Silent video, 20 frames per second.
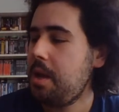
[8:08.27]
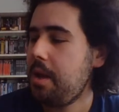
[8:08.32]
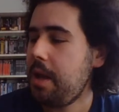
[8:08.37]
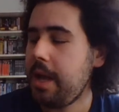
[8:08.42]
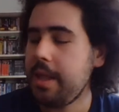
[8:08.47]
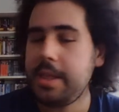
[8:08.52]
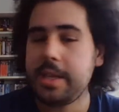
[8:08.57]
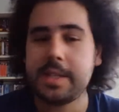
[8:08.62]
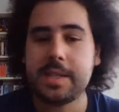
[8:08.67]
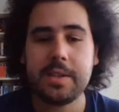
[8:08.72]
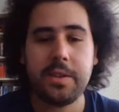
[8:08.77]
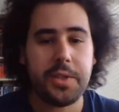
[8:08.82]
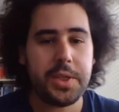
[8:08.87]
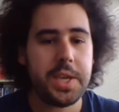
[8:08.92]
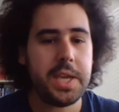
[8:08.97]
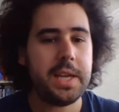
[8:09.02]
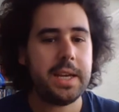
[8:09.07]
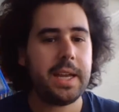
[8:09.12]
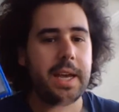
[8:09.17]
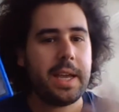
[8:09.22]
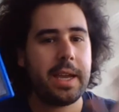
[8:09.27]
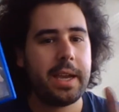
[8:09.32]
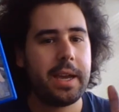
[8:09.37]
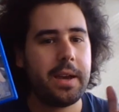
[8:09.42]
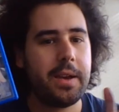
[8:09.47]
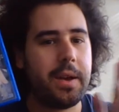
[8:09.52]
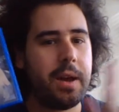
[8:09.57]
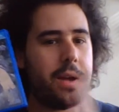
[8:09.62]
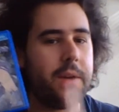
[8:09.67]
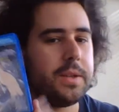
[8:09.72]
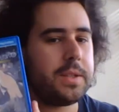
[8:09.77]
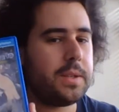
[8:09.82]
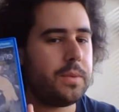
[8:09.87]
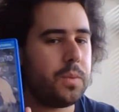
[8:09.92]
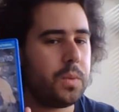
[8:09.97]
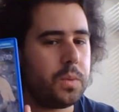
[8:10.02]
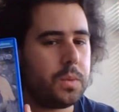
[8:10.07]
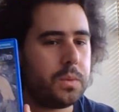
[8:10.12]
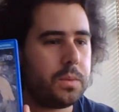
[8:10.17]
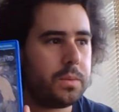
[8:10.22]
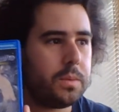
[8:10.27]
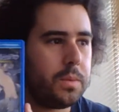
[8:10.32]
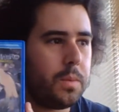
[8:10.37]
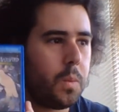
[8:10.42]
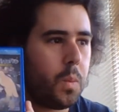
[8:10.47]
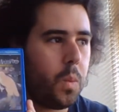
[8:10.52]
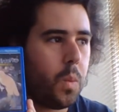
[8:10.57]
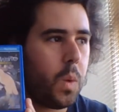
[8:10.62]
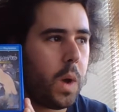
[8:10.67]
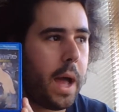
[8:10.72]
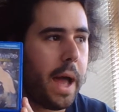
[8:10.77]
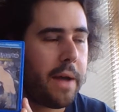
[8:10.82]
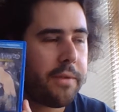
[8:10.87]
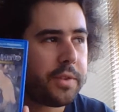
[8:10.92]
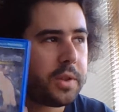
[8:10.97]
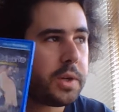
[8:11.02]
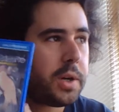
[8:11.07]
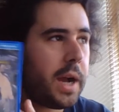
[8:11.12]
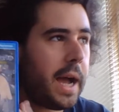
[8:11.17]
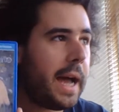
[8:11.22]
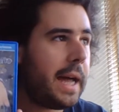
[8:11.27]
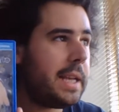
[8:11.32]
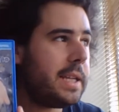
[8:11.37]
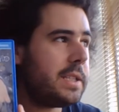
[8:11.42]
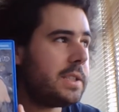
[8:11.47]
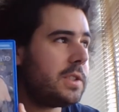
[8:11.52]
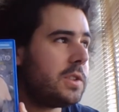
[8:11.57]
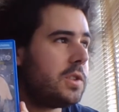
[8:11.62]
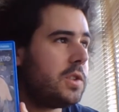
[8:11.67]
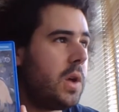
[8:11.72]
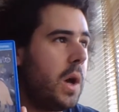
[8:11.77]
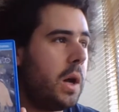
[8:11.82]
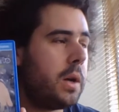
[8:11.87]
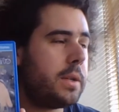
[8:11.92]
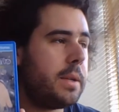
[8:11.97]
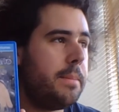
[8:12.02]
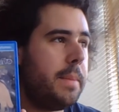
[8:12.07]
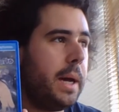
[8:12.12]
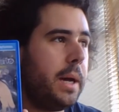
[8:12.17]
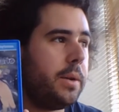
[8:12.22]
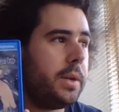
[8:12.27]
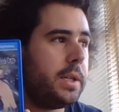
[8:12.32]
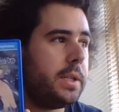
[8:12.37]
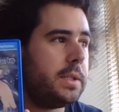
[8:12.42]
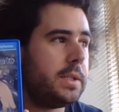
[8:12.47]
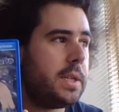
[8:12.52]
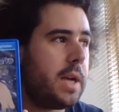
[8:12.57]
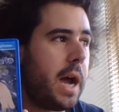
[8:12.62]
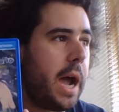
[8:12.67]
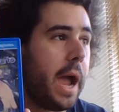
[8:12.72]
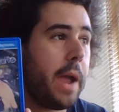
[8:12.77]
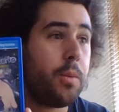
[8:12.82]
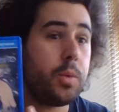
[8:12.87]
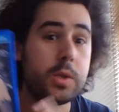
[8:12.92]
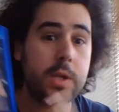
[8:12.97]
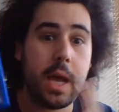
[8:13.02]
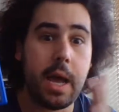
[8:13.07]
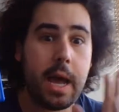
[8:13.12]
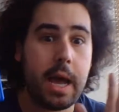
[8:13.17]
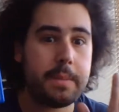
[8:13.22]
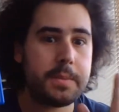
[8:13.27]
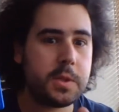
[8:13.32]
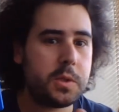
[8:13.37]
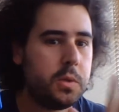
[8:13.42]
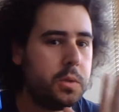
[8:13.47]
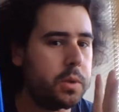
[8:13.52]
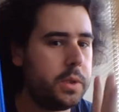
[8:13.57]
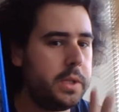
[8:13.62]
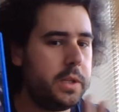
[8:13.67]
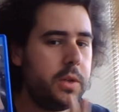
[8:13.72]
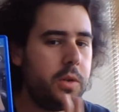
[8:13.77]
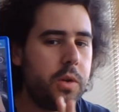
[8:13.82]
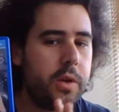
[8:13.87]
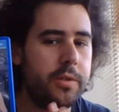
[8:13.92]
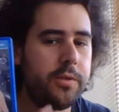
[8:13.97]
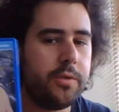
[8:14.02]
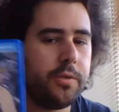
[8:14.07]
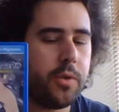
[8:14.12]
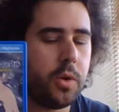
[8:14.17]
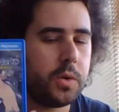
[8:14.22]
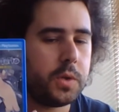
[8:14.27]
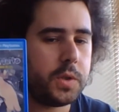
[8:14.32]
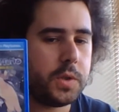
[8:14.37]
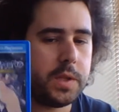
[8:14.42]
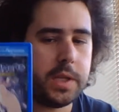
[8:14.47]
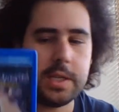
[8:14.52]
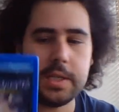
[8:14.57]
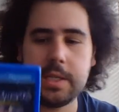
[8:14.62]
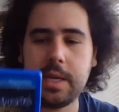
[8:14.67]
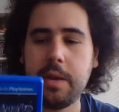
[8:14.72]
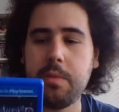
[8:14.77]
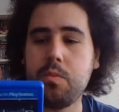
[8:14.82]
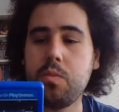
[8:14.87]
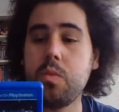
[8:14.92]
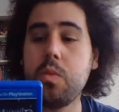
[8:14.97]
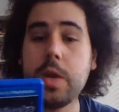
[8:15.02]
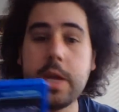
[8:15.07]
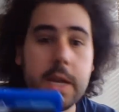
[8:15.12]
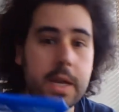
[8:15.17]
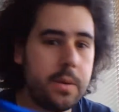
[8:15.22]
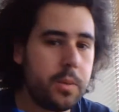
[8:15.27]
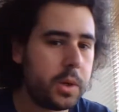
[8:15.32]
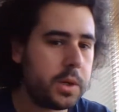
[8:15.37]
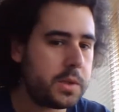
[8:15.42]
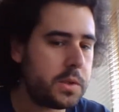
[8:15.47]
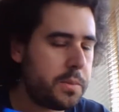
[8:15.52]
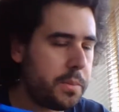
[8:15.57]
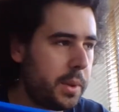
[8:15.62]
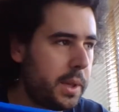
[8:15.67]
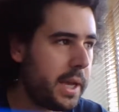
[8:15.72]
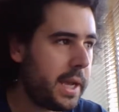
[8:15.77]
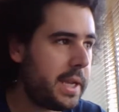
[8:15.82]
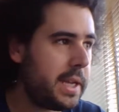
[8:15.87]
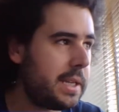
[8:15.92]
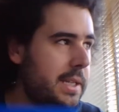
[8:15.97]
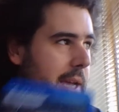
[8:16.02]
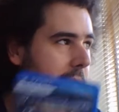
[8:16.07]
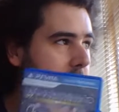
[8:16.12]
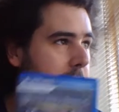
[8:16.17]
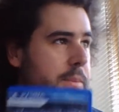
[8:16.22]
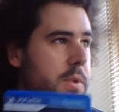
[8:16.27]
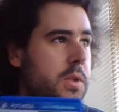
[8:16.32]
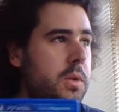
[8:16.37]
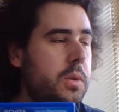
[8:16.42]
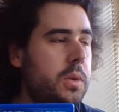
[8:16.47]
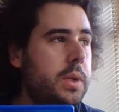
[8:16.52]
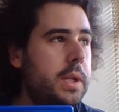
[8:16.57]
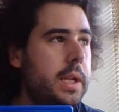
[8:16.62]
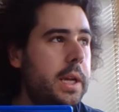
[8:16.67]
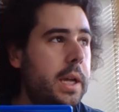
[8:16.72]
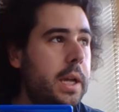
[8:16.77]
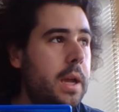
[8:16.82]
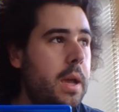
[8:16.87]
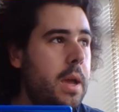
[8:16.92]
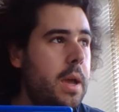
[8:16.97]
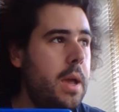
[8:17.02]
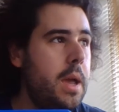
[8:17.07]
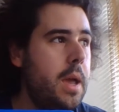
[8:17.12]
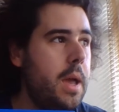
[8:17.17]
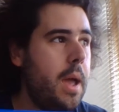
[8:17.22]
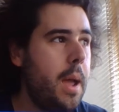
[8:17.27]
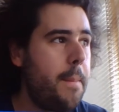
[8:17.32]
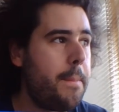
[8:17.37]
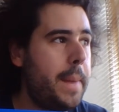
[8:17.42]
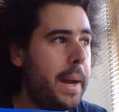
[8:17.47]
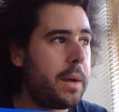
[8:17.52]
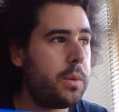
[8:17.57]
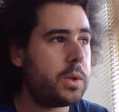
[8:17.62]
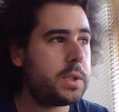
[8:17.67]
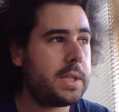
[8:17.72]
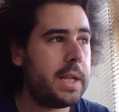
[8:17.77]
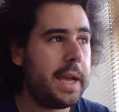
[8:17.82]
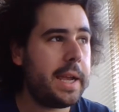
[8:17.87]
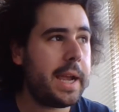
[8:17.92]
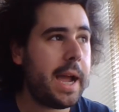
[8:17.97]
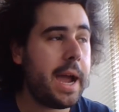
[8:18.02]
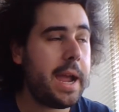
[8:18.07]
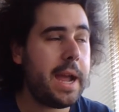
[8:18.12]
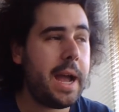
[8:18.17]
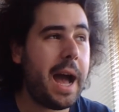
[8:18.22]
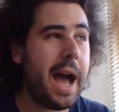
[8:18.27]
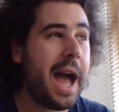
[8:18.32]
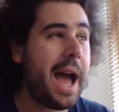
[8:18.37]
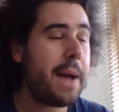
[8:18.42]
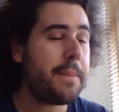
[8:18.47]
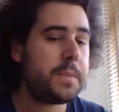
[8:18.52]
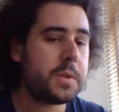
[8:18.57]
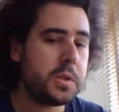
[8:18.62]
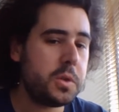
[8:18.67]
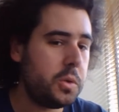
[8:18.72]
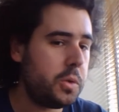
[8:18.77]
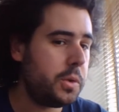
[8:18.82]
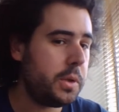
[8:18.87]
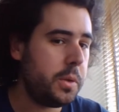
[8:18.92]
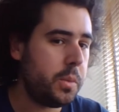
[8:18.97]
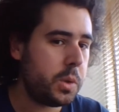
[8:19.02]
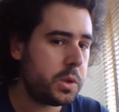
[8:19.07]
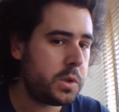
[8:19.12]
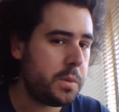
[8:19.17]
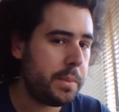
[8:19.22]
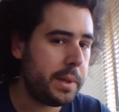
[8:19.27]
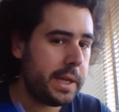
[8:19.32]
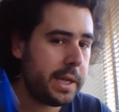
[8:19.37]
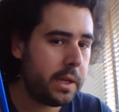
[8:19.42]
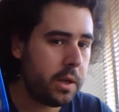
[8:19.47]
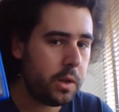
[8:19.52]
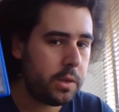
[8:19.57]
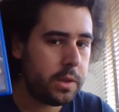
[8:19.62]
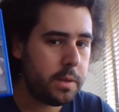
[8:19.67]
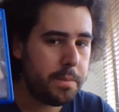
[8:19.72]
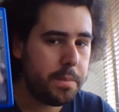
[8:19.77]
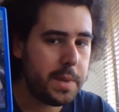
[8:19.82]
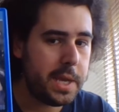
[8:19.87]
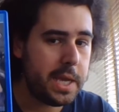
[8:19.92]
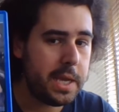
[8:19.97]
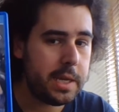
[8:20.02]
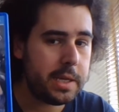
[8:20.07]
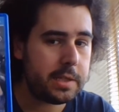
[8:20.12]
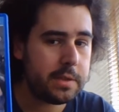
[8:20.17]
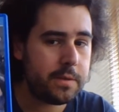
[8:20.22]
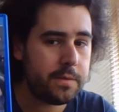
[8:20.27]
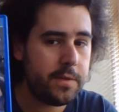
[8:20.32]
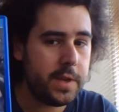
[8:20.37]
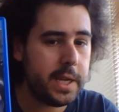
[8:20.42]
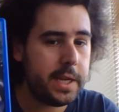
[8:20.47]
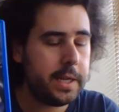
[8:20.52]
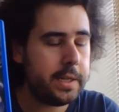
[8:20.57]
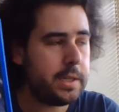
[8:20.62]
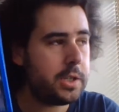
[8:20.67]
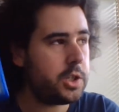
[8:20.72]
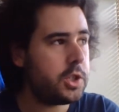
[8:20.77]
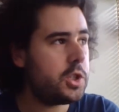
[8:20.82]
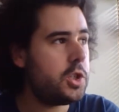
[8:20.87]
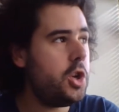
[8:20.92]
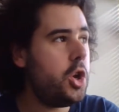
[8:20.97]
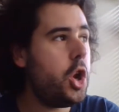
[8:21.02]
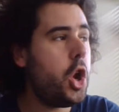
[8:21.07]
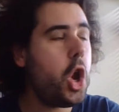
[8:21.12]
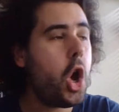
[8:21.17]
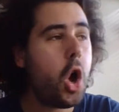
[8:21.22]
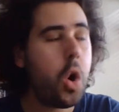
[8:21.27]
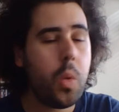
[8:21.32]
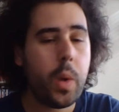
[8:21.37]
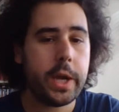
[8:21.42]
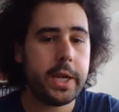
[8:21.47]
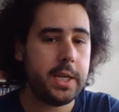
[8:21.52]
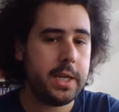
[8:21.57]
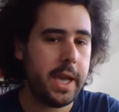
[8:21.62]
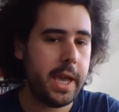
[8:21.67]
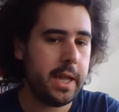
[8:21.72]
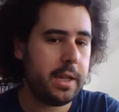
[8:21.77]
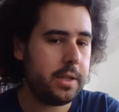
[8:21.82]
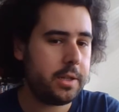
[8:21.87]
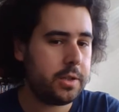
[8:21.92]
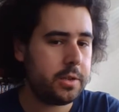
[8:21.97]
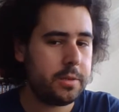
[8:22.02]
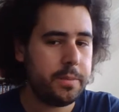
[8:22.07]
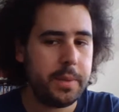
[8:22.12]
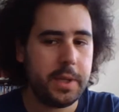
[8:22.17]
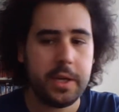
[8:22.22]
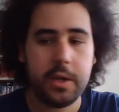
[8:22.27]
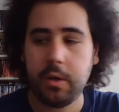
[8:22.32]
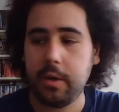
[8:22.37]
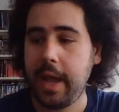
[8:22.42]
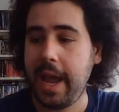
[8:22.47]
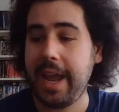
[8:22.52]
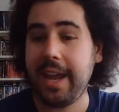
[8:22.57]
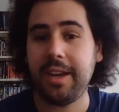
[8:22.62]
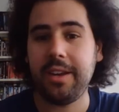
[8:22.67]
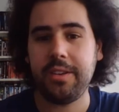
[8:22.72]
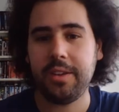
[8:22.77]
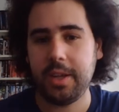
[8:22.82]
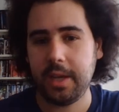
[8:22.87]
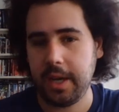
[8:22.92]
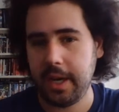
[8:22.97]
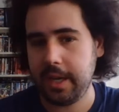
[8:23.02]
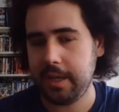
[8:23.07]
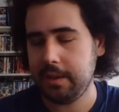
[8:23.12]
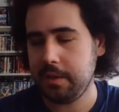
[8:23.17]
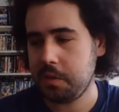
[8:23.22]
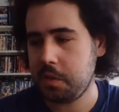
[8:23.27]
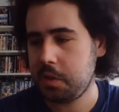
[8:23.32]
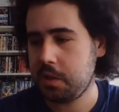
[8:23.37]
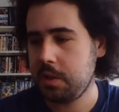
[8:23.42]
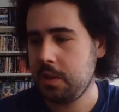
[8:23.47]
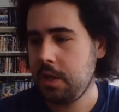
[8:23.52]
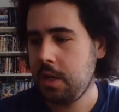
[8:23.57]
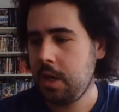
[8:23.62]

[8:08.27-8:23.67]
And that's the thing, like, after Alex talked about it, I was absolutely looking forward to this. I really wanted to play it, absolutely. But I was like, I absolutely want to play it on the PS Vita. There's no way in hell I'm going to play on anything else.